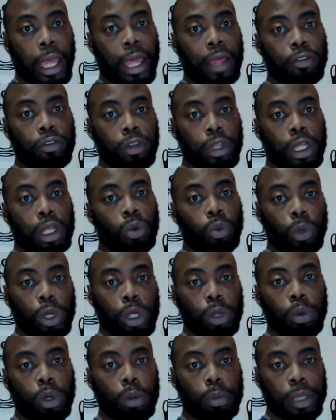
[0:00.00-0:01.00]
and then
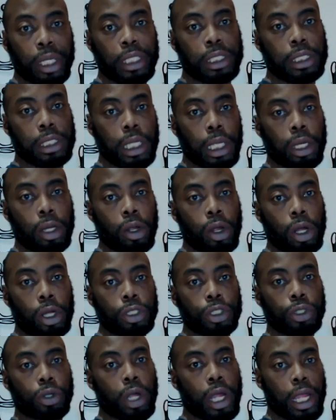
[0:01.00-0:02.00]
we will mix in
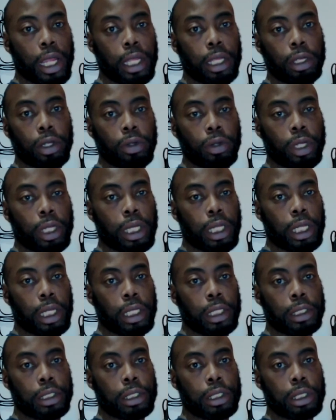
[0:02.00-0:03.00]
our dry
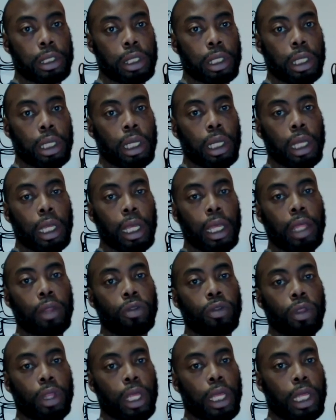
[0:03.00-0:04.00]
ingredients,
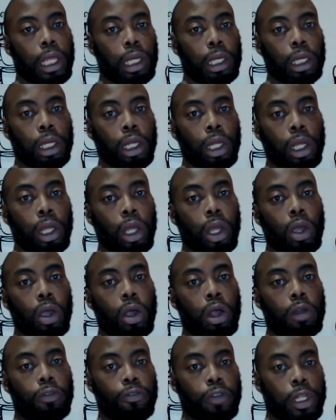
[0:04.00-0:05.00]
and then
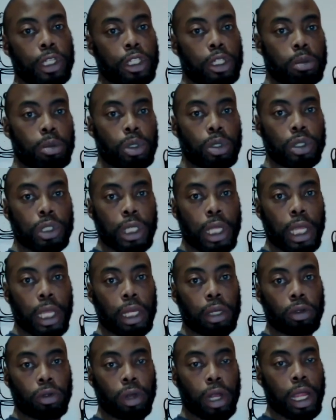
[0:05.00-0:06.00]
our vegetables
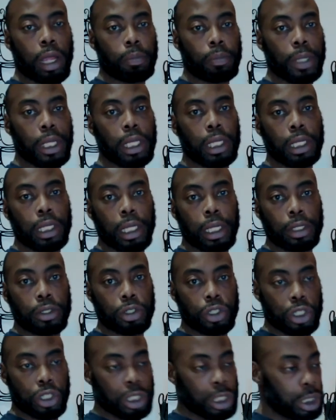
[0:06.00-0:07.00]
and crab meat
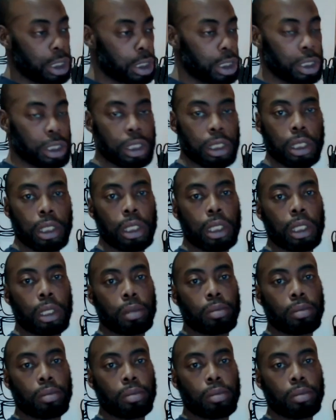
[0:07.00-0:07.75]
and cheese.